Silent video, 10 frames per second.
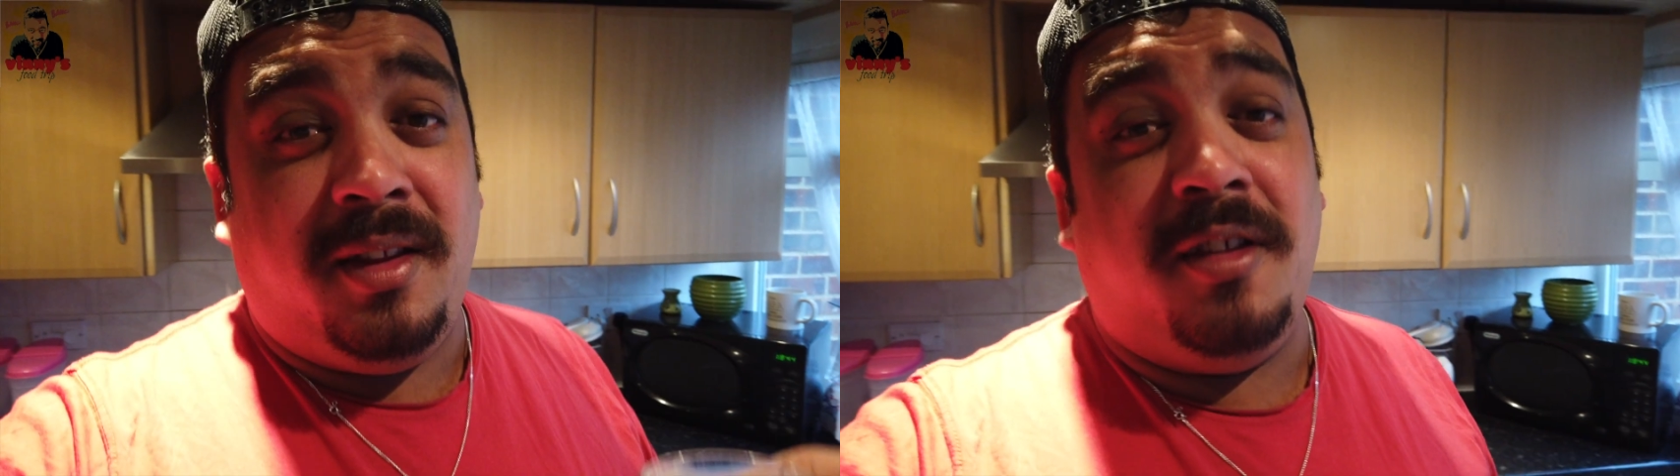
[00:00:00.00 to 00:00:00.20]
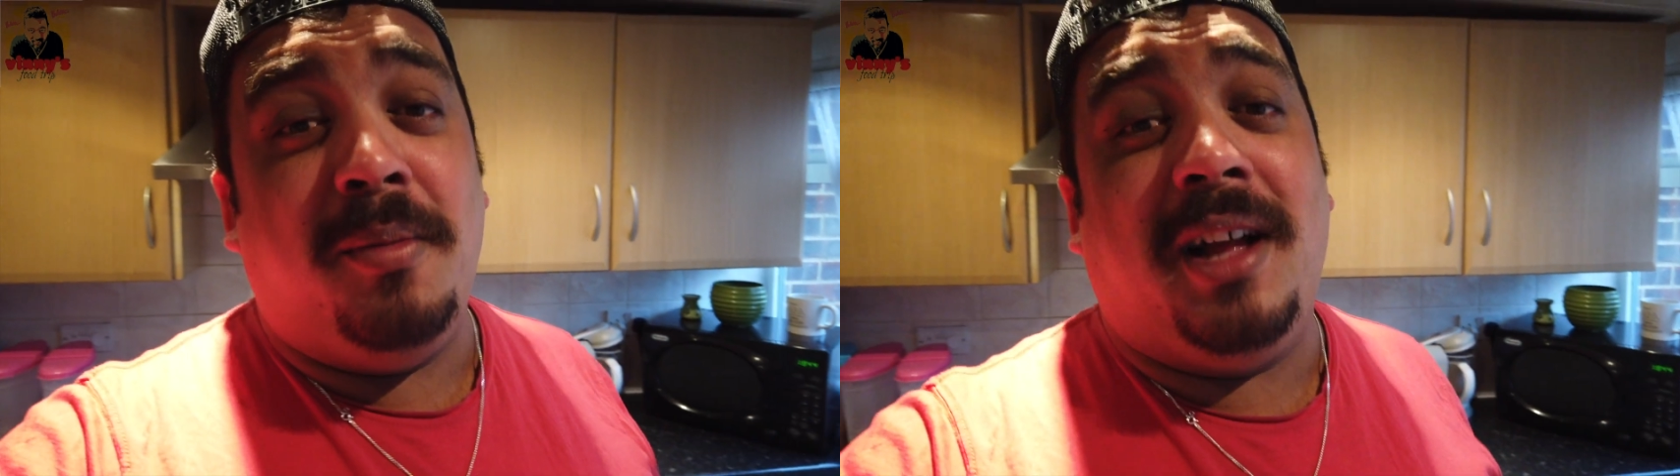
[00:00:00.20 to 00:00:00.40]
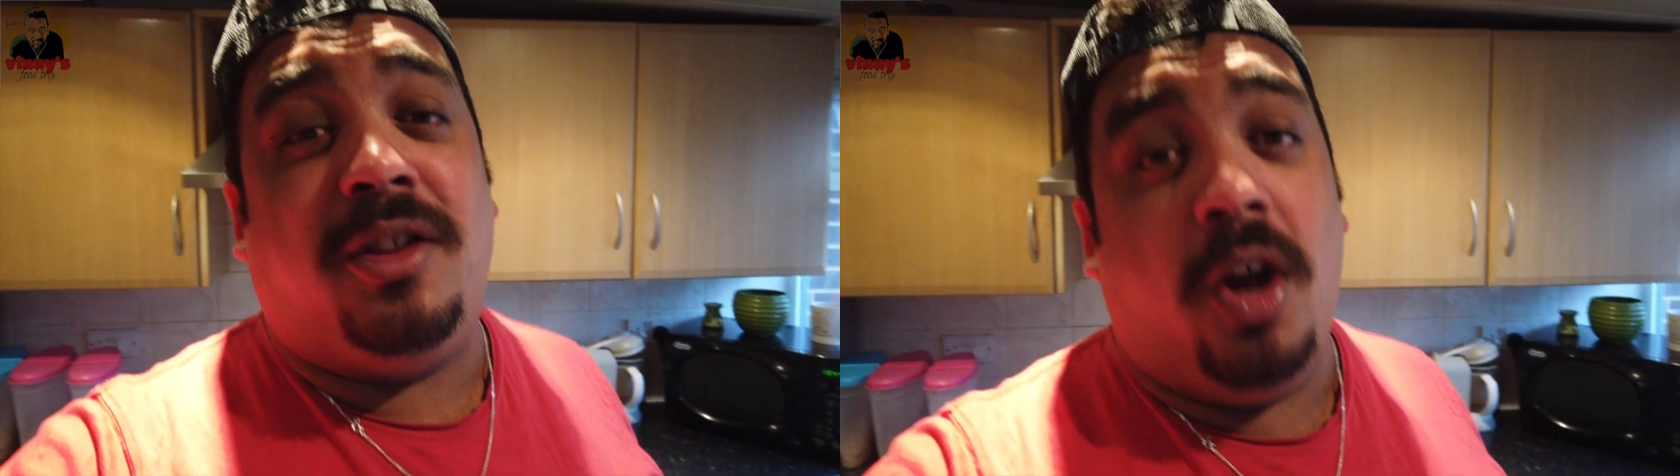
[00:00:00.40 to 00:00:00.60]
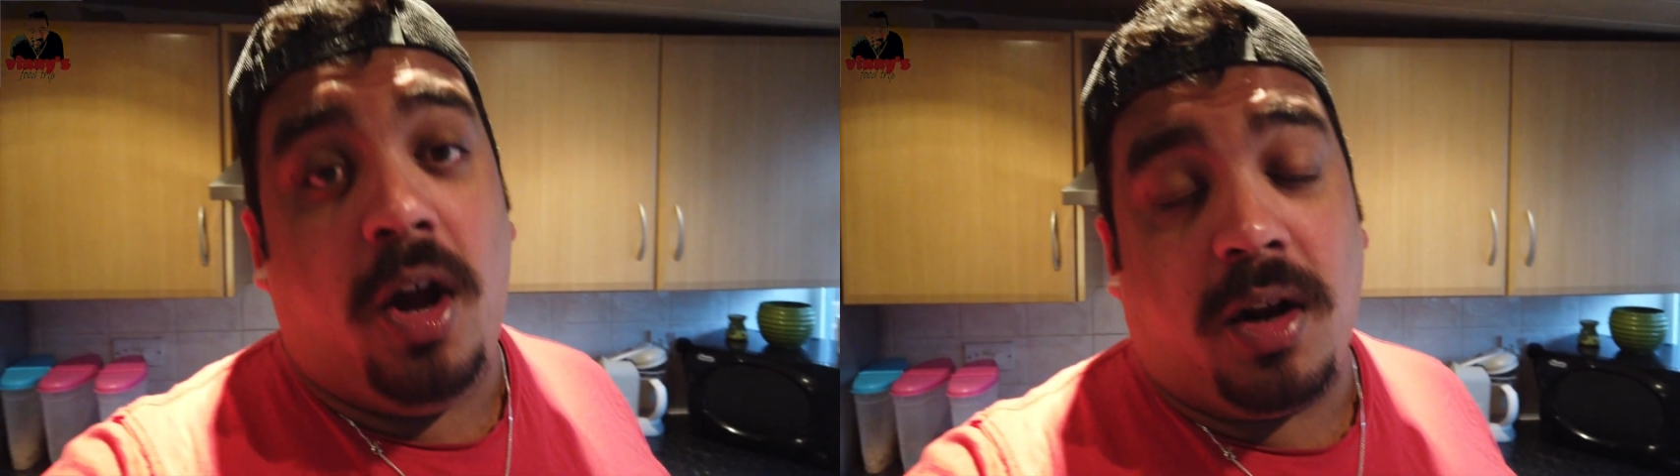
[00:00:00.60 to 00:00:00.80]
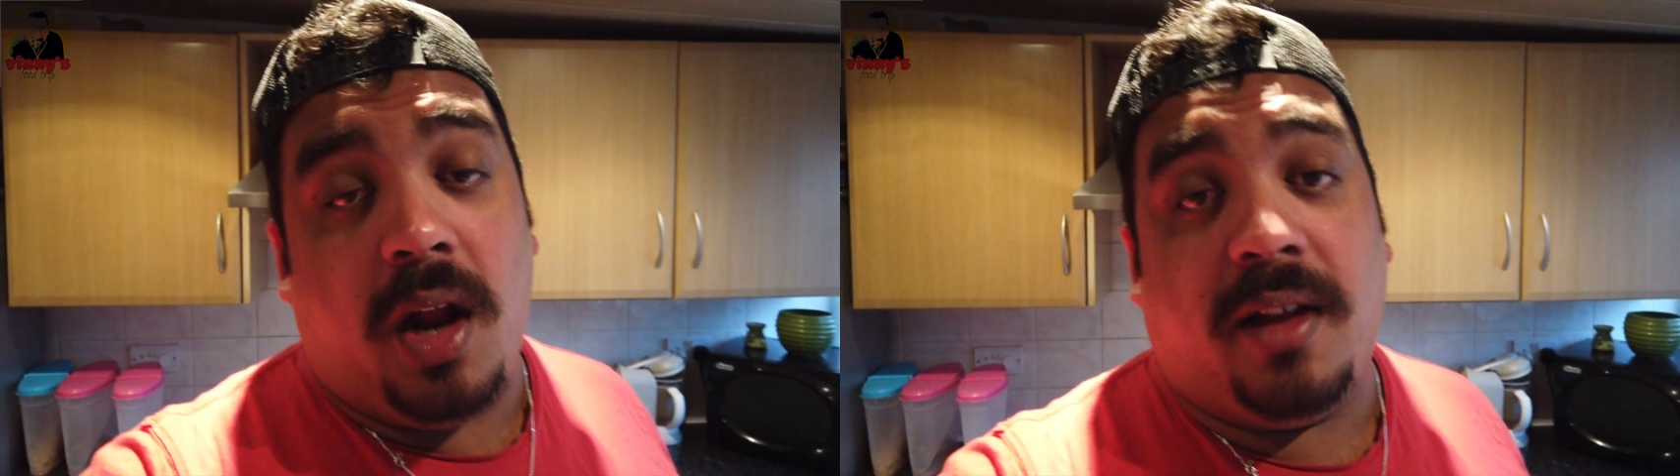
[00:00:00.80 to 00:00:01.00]
This is my
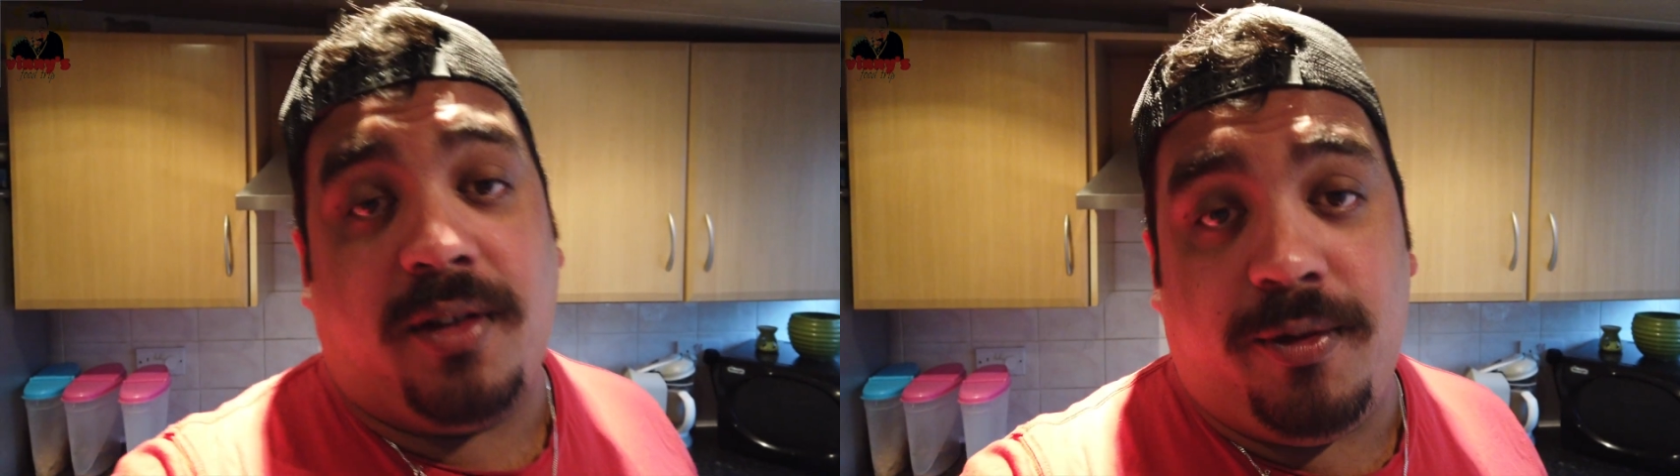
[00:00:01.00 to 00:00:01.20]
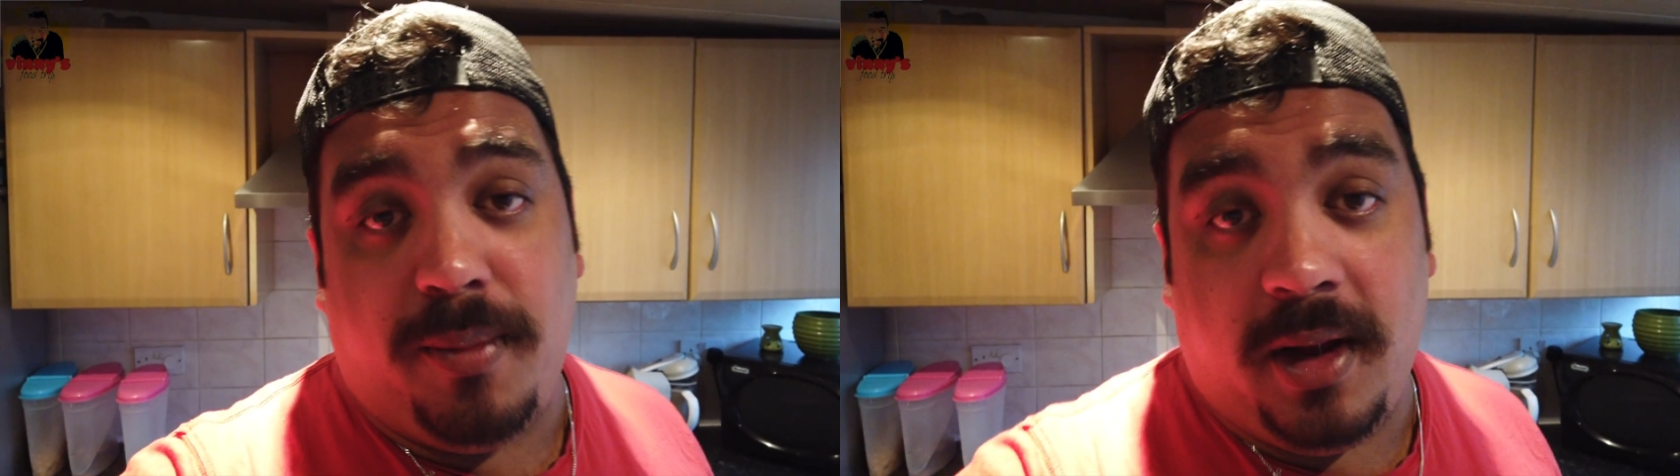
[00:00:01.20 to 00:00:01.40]
third glass of